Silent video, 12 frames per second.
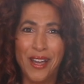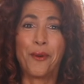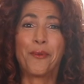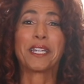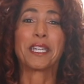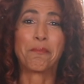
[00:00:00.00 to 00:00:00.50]

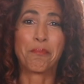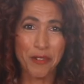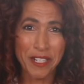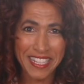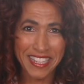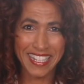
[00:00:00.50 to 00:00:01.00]
We could
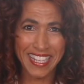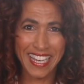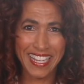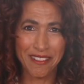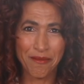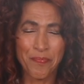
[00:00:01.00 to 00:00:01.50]
breathe
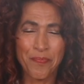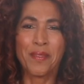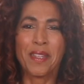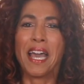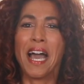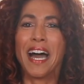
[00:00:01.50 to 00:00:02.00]
again.
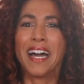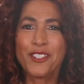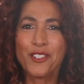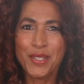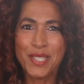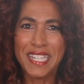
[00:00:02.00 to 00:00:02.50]

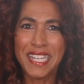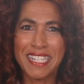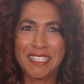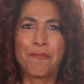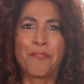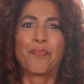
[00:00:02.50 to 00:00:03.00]

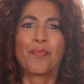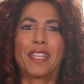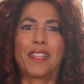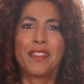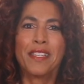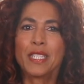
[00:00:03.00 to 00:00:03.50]
Understand,
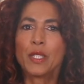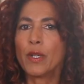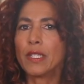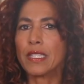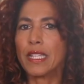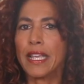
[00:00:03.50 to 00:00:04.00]
This
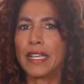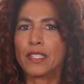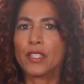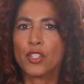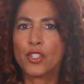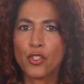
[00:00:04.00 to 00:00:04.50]
was
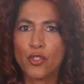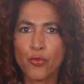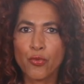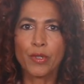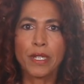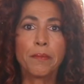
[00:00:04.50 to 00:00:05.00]

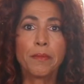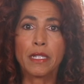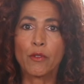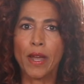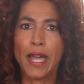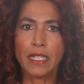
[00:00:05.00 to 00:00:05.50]

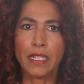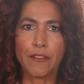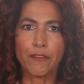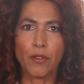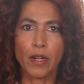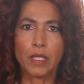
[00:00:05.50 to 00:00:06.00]
extremely rattling
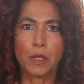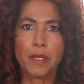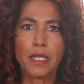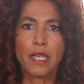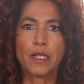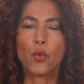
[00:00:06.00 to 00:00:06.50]
for us
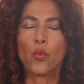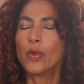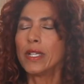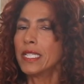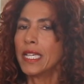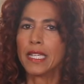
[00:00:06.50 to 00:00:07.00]
because
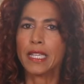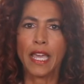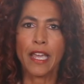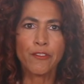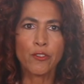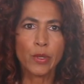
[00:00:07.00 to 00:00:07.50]
we take
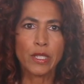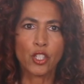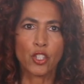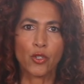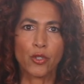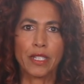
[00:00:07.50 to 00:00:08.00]

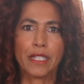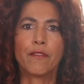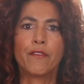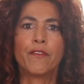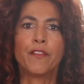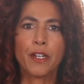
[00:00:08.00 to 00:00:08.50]
everyone's journey
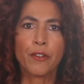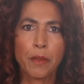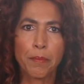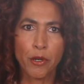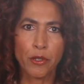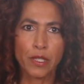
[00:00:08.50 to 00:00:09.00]

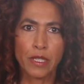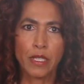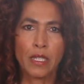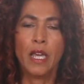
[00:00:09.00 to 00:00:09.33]
very personally.